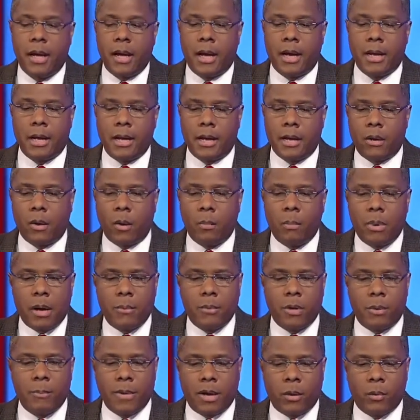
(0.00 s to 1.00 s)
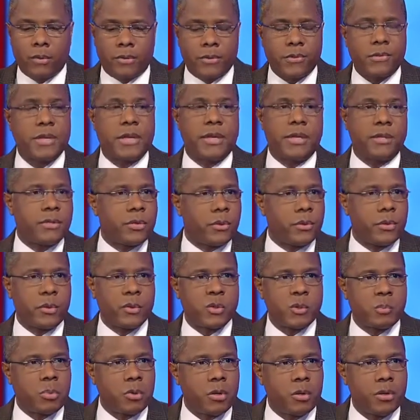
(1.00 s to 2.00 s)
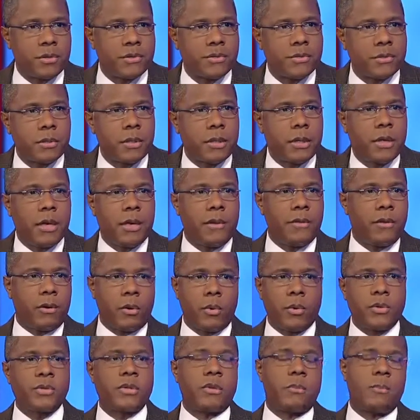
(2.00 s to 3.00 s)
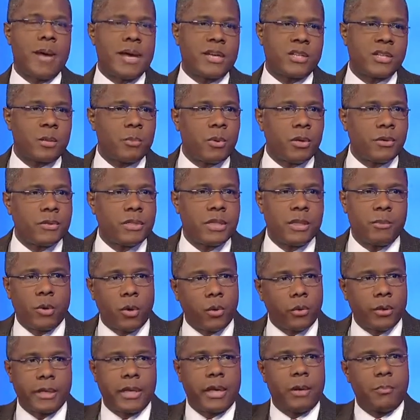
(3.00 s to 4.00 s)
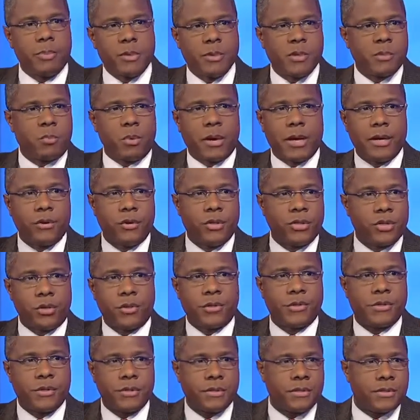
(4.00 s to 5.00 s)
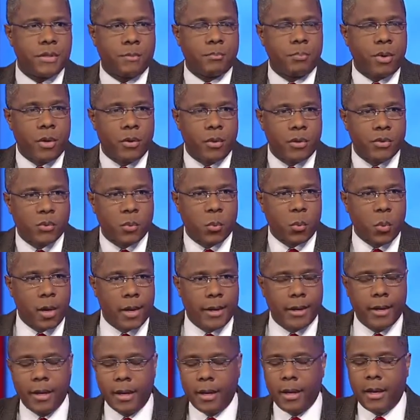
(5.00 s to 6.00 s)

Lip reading: Obama met with the San Antonio Spurs, and there he was with the basketball team holding up his brand new jersey that said POTUS won.